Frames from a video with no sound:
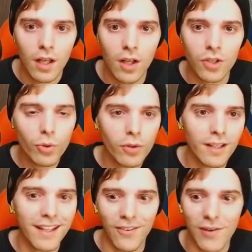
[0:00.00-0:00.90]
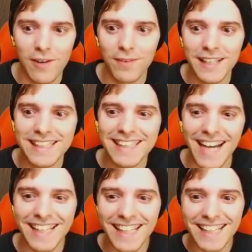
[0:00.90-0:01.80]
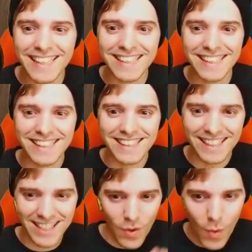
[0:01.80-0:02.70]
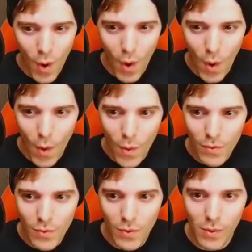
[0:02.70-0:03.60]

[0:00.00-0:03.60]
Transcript: Also, well played. I did it. Woo!